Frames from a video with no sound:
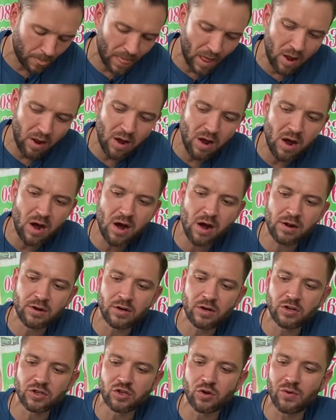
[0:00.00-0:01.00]
Ah, I
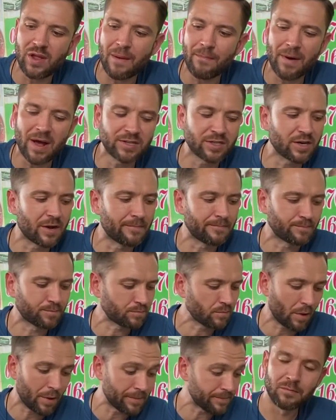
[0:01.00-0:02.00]
lost all that butter.
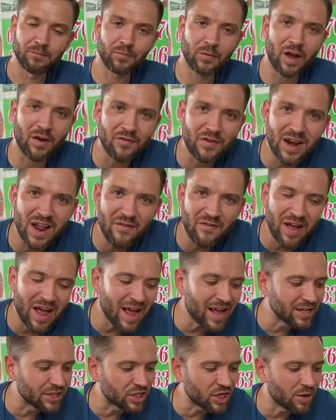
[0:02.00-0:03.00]
I've never
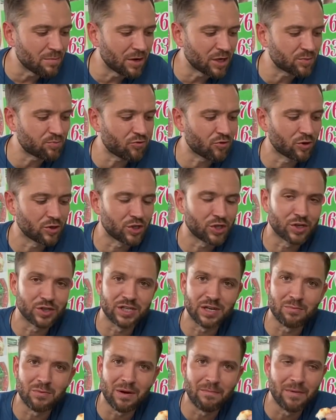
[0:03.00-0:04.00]
had so much prawn juice
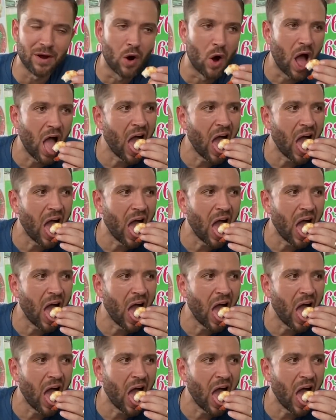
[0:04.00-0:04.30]
in one meal.